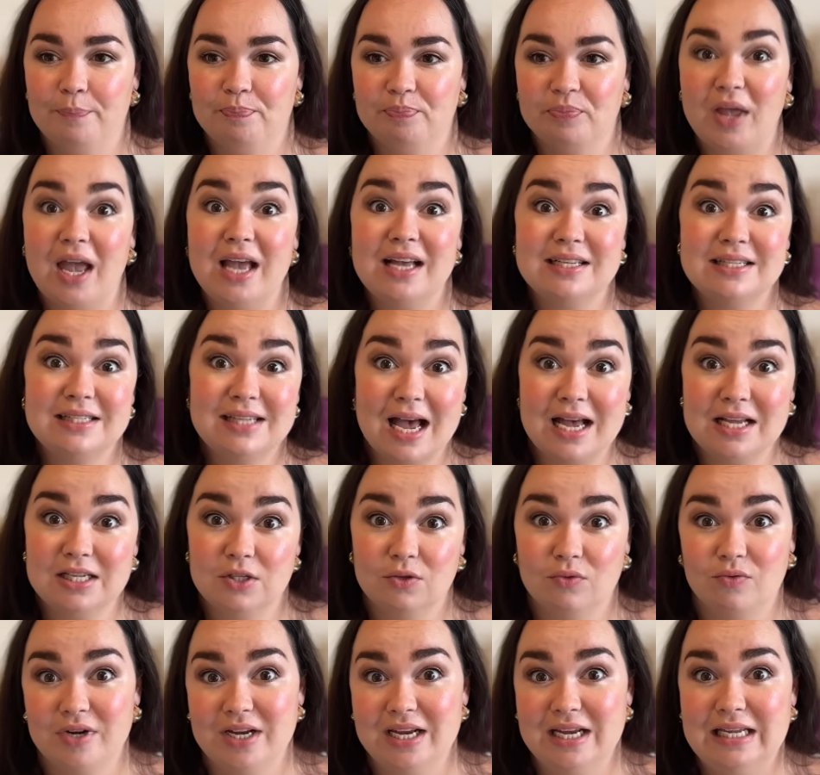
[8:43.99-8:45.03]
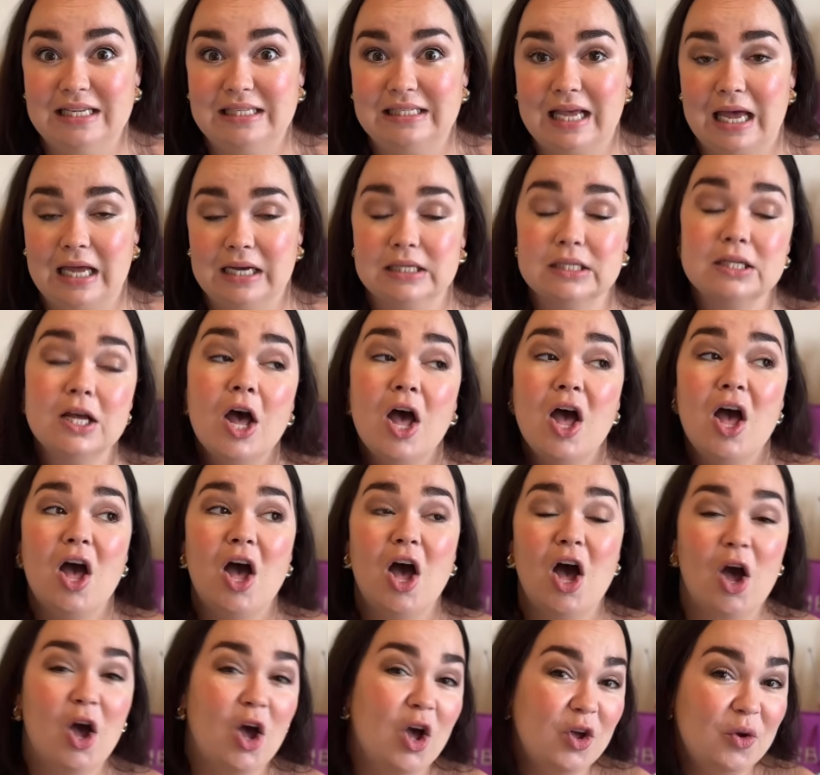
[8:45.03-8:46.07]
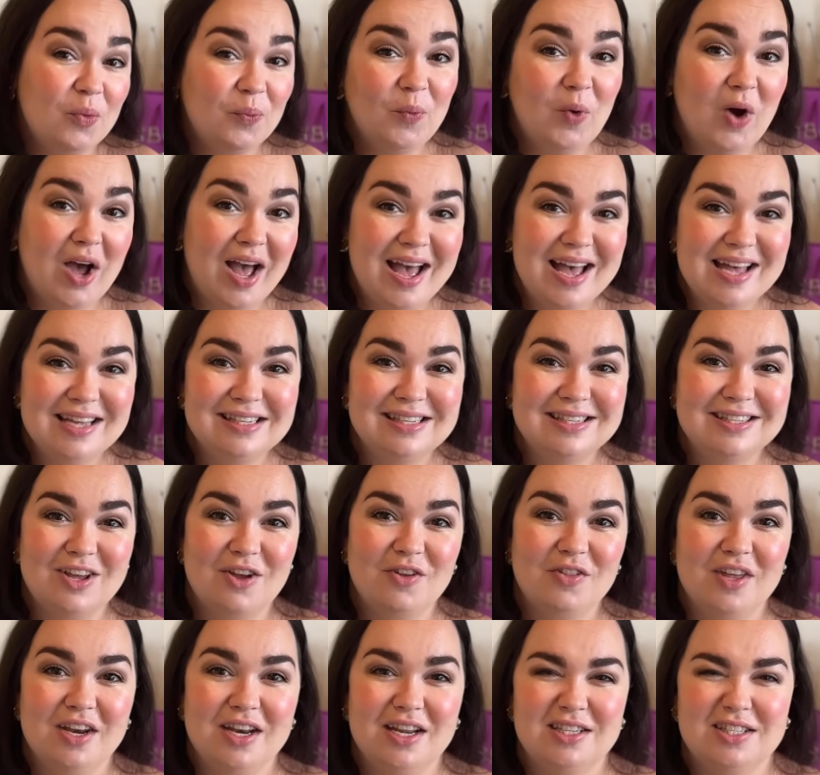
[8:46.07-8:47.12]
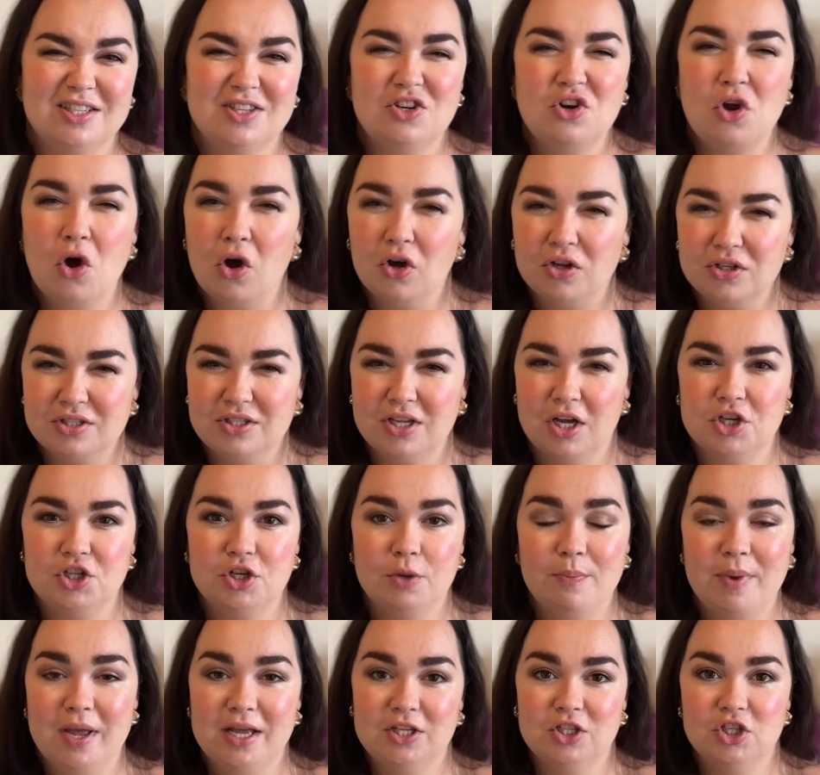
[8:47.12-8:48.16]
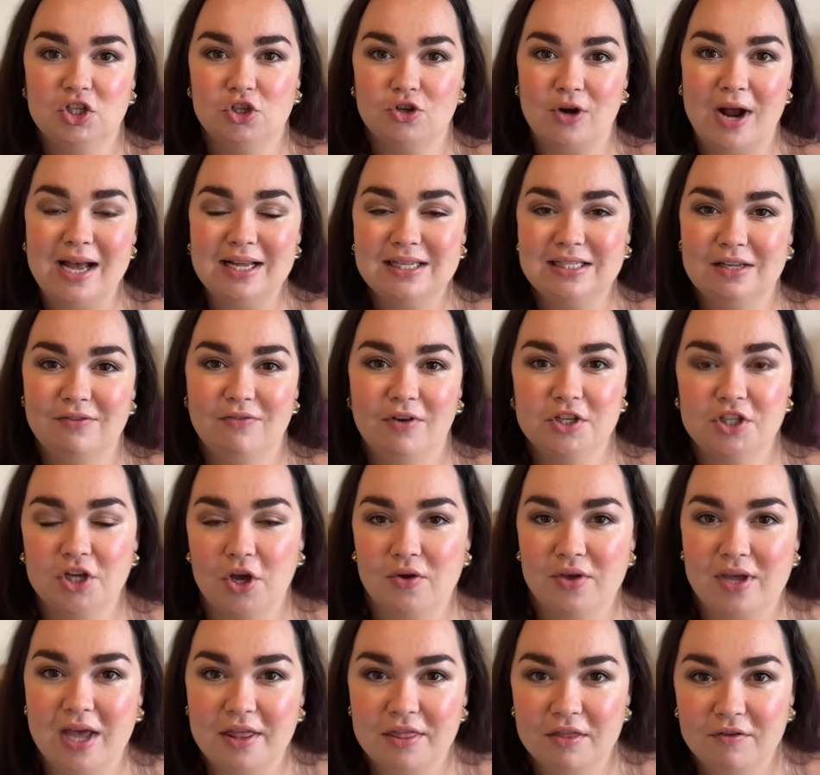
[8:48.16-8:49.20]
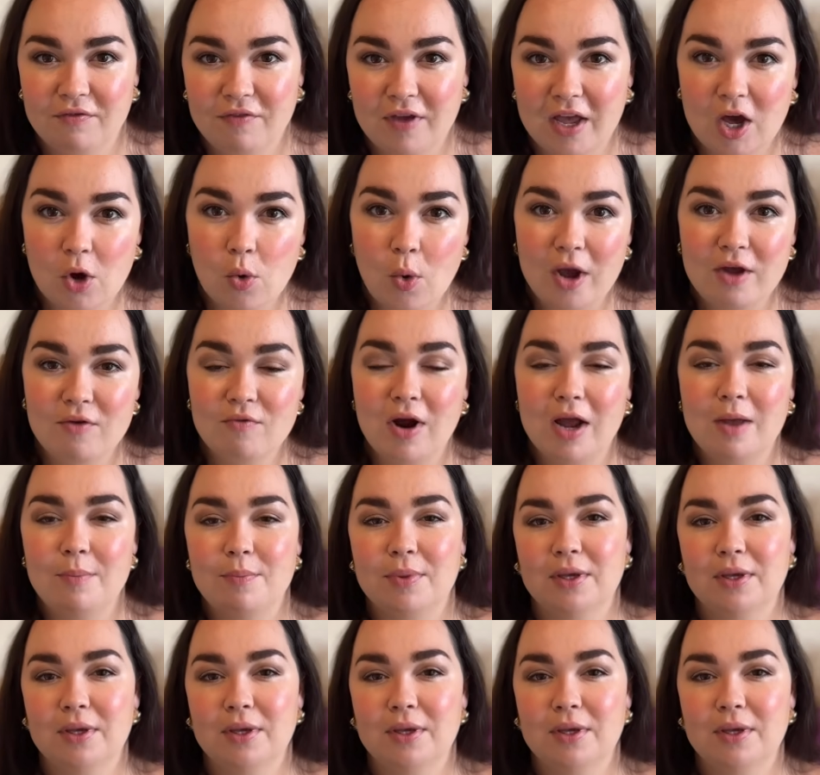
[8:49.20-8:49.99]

accessories and homewares so that it's not such a big stress if I don't get the fit quite right,